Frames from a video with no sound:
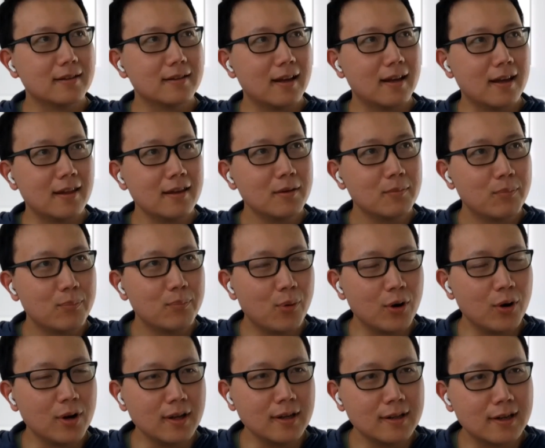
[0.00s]
I think
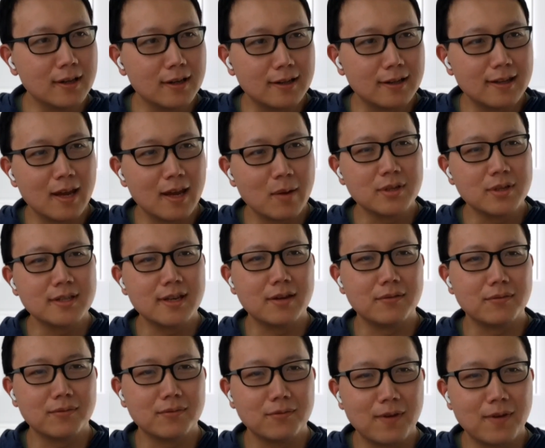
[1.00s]
putting the 10%
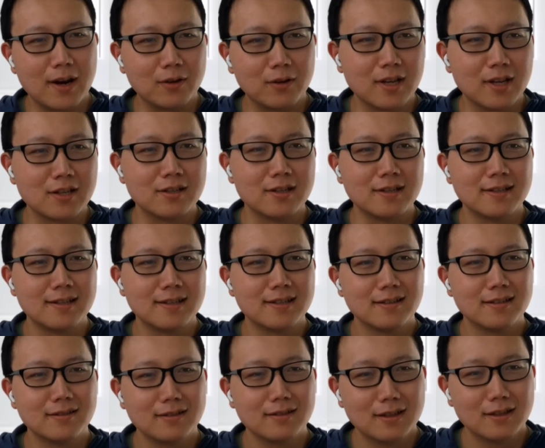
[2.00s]
final touches
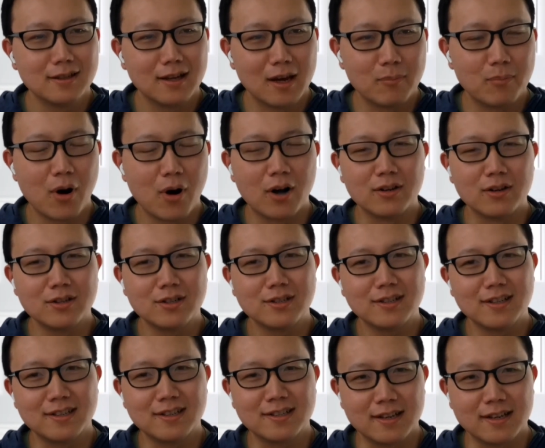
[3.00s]
and polish
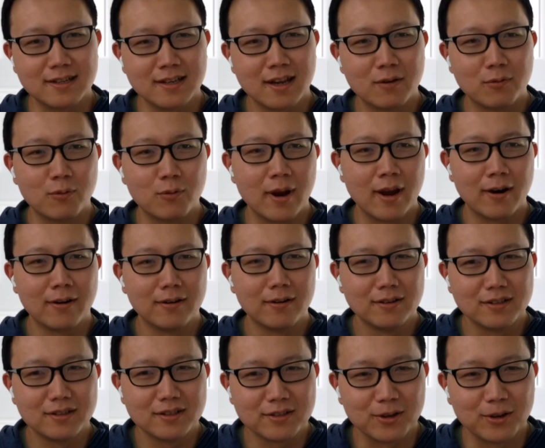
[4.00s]
is kind of rare.
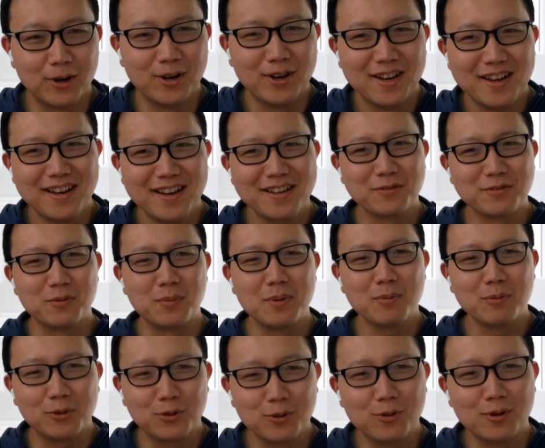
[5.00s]
So when
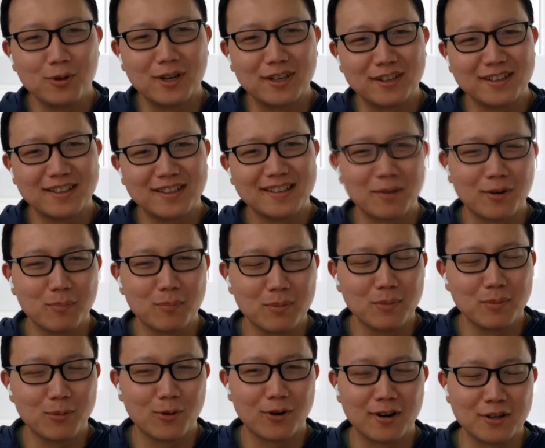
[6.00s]
people do it, like
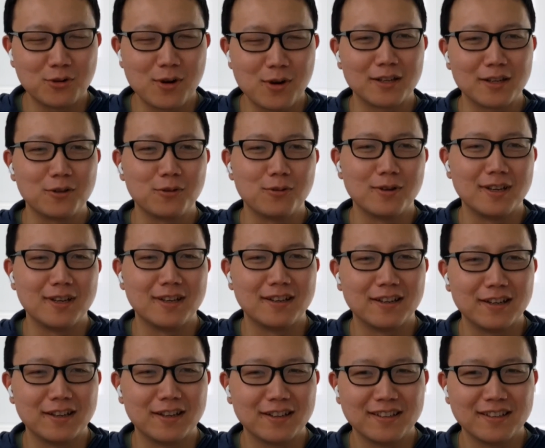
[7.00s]
people are attracted to it and
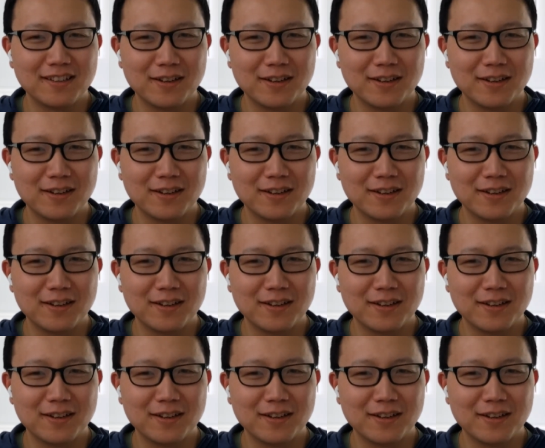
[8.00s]
like,